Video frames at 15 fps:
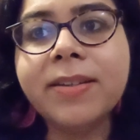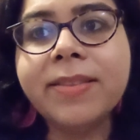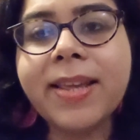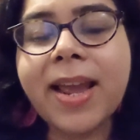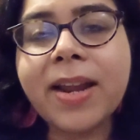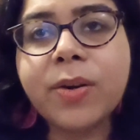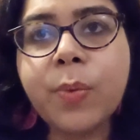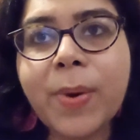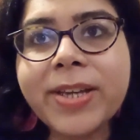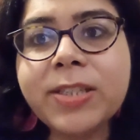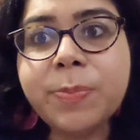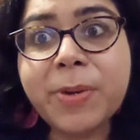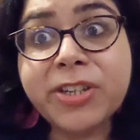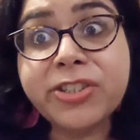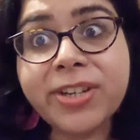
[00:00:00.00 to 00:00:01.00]
They are quite
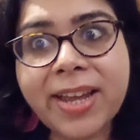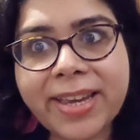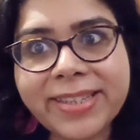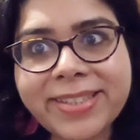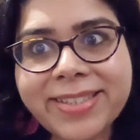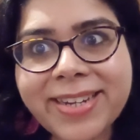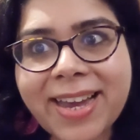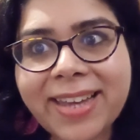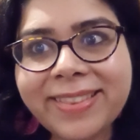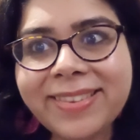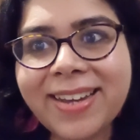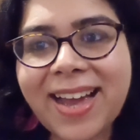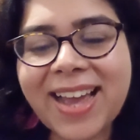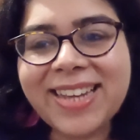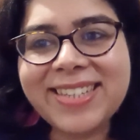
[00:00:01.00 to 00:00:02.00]
specialized at
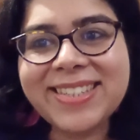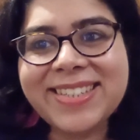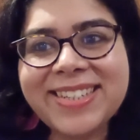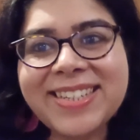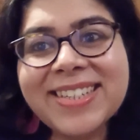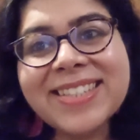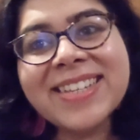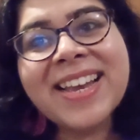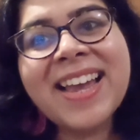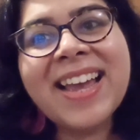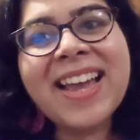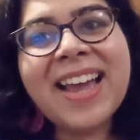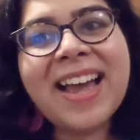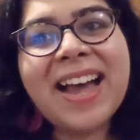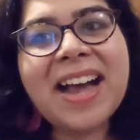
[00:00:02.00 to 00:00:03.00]
the iced teas.
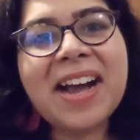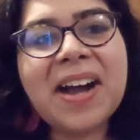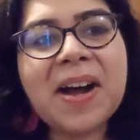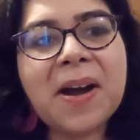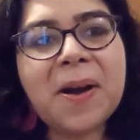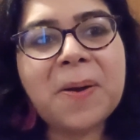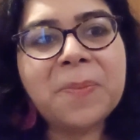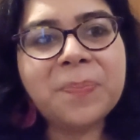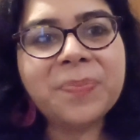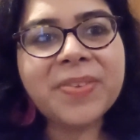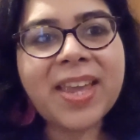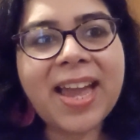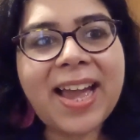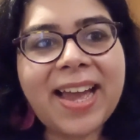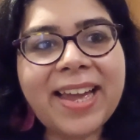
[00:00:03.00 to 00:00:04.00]

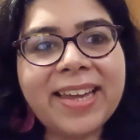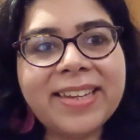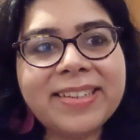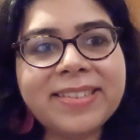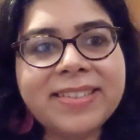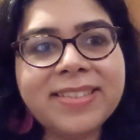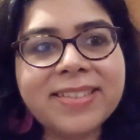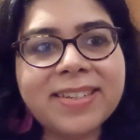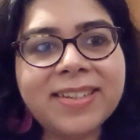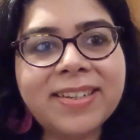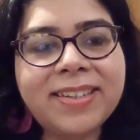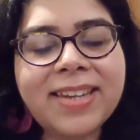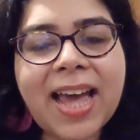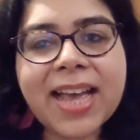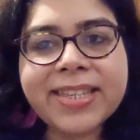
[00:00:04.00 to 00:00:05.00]
And
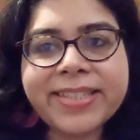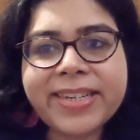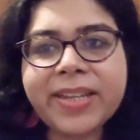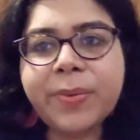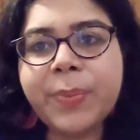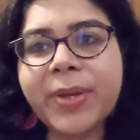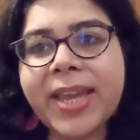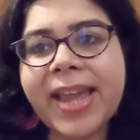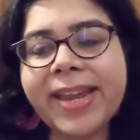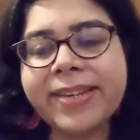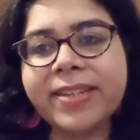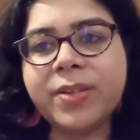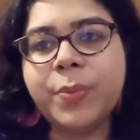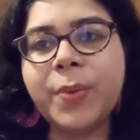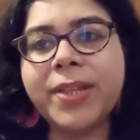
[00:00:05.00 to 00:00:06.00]
lastly, we
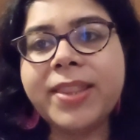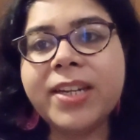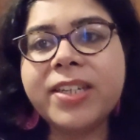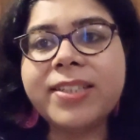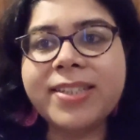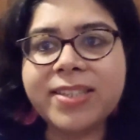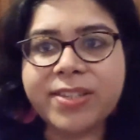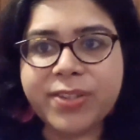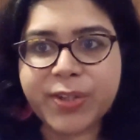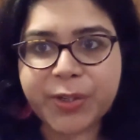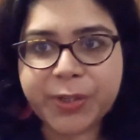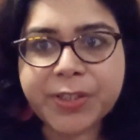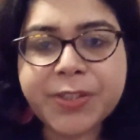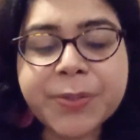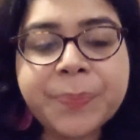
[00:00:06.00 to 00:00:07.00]
ended with a
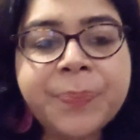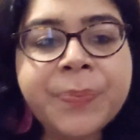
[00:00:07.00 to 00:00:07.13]
dessert.